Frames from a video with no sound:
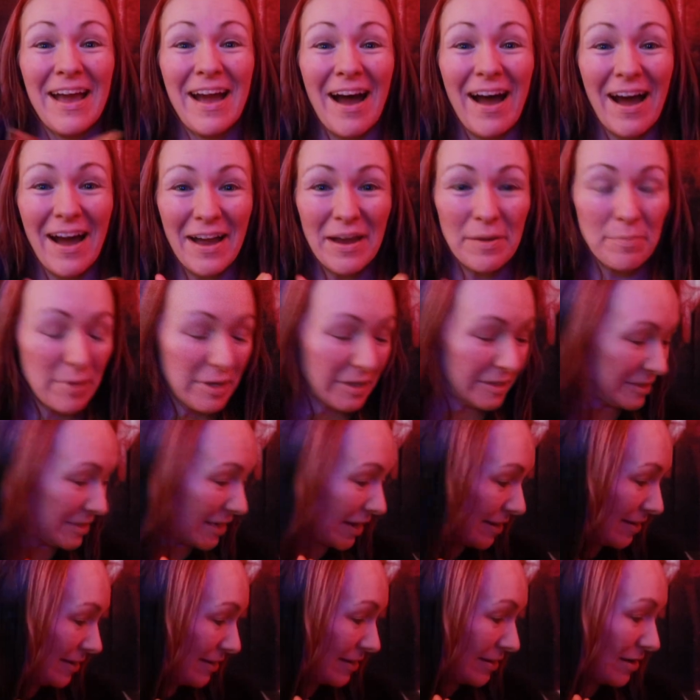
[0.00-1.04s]
I'm
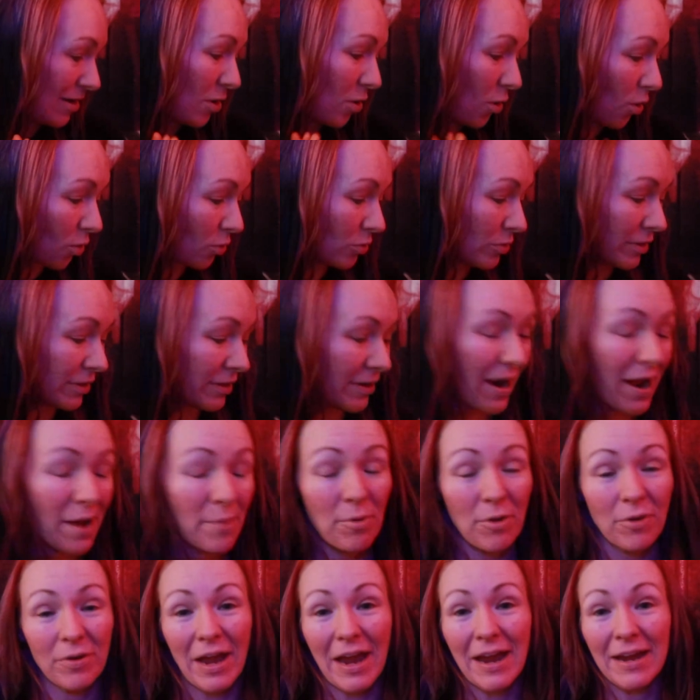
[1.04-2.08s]
excited. Holy crap.
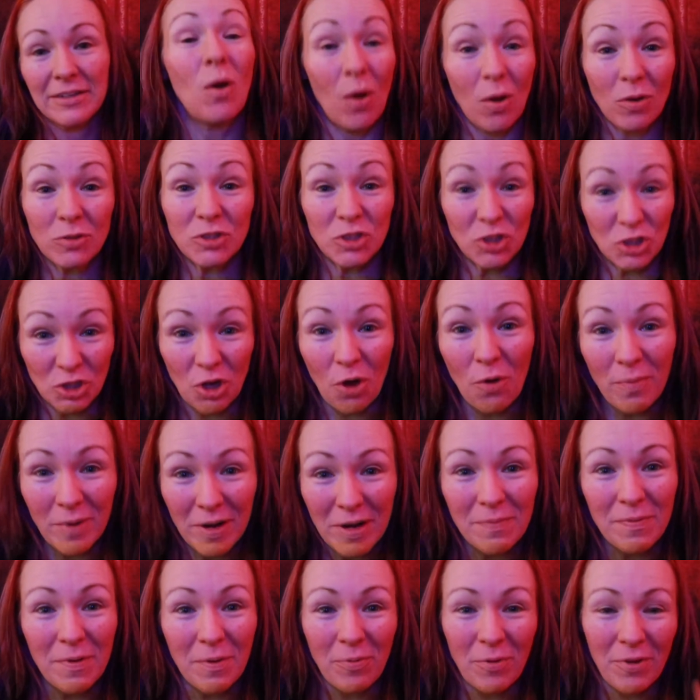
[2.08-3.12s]
Okay, so
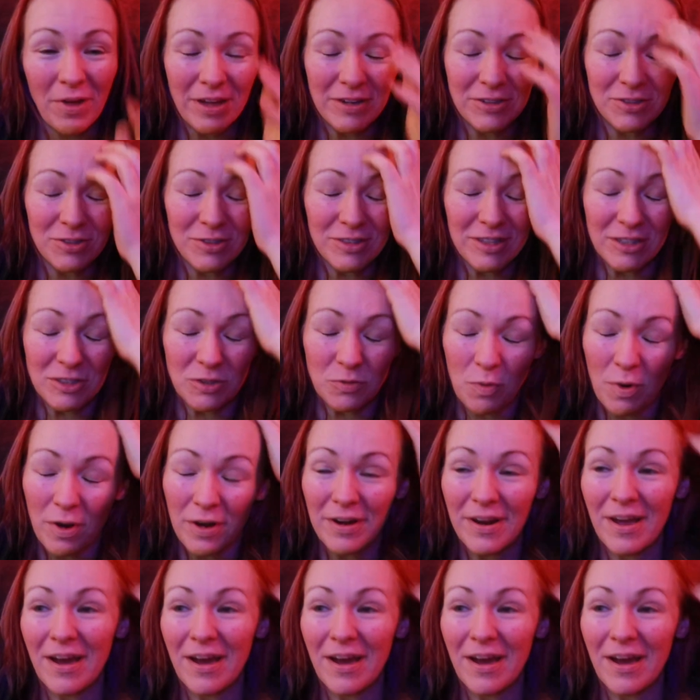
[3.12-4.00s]
many people entered this one.